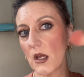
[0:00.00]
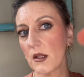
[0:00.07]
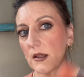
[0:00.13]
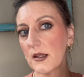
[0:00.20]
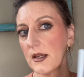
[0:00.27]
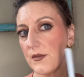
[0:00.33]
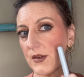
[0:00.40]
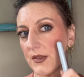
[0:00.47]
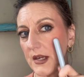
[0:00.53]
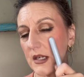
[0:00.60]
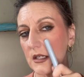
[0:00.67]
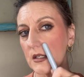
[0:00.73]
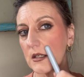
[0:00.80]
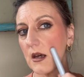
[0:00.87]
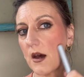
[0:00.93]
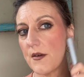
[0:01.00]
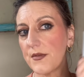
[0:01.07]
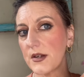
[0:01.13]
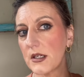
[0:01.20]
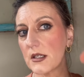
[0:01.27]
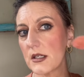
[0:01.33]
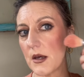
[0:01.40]
Leaving that
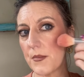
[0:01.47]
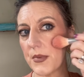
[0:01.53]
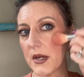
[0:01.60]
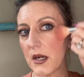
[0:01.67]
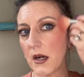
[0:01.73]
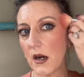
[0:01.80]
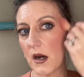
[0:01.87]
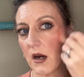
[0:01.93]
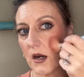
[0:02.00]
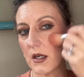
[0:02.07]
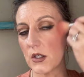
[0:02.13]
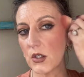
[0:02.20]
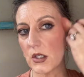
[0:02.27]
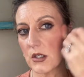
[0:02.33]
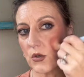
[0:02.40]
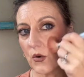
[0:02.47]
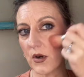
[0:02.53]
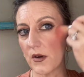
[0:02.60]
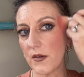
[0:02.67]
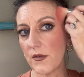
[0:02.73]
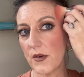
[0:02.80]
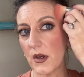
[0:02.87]
softness up here and just sort
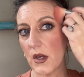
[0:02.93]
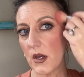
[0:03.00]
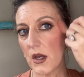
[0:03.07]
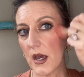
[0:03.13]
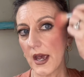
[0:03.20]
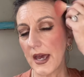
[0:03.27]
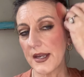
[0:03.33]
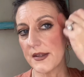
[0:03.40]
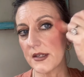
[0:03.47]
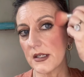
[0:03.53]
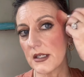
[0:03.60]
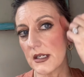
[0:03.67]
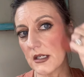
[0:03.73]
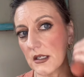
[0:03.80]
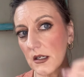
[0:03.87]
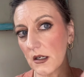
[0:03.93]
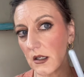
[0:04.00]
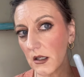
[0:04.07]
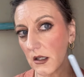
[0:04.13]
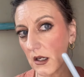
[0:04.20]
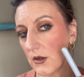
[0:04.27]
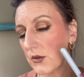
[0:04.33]
of, and this has a
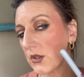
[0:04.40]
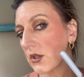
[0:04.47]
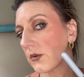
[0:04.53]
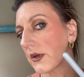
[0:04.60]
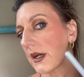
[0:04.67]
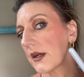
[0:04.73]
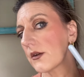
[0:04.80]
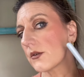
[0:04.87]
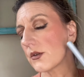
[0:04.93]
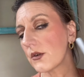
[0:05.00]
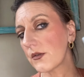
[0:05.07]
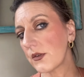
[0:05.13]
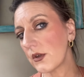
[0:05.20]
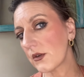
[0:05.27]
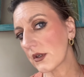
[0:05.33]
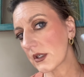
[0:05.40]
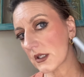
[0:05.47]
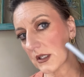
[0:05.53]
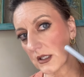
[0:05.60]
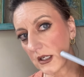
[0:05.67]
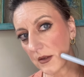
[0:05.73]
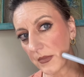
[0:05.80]
glow to it. I don't know if you can
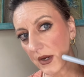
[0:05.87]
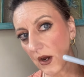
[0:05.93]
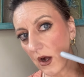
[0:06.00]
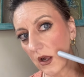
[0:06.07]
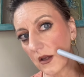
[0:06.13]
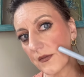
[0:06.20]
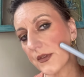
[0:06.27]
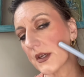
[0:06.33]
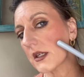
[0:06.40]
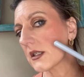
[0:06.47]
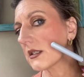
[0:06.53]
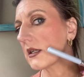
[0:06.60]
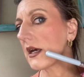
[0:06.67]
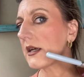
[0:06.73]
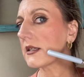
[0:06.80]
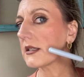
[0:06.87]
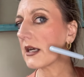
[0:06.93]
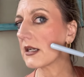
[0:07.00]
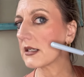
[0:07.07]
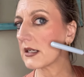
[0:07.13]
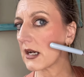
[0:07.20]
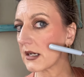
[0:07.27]
see, but all of this has
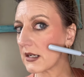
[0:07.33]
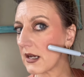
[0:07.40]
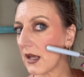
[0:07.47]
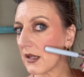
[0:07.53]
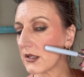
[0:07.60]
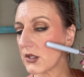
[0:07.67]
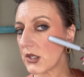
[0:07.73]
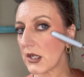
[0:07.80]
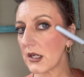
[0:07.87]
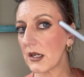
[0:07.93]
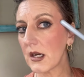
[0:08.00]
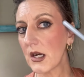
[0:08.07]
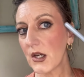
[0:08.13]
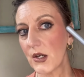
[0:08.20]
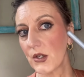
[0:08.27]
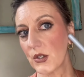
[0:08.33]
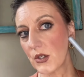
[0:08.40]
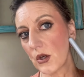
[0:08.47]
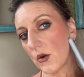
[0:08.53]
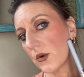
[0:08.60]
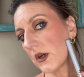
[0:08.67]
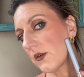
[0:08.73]
that technology.
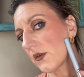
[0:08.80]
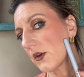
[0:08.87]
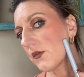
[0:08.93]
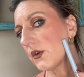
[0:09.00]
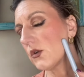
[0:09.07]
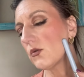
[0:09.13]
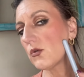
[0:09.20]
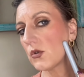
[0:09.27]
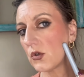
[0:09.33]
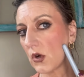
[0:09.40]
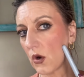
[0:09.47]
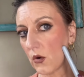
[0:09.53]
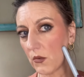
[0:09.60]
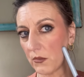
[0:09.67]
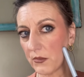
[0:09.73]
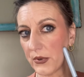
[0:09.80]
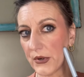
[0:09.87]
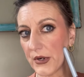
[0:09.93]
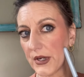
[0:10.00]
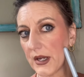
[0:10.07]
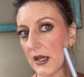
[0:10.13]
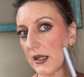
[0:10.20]
So even if you don't
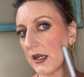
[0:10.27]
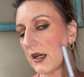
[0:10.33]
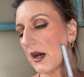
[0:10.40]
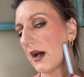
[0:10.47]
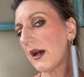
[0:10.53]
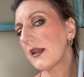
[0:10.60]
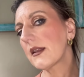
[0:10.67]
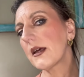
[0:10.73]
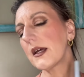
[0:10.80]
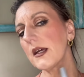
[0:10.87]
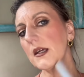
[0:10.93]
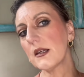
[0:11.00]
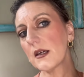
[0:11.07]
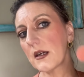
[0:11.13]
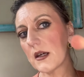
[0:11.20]
put any highlight